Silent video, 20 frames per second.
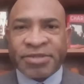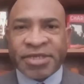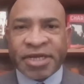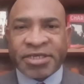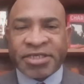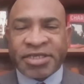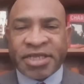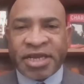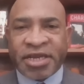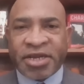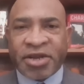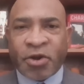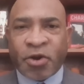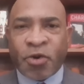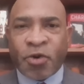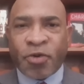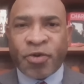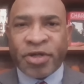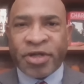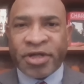such that
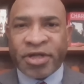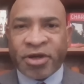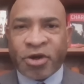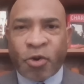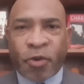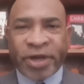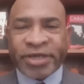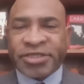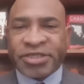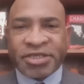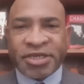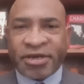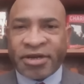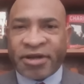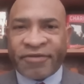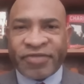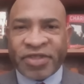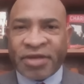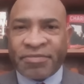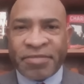no
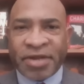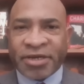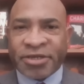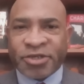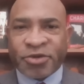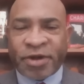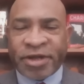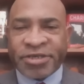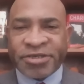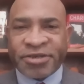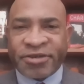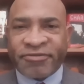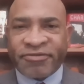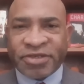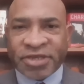question of the administration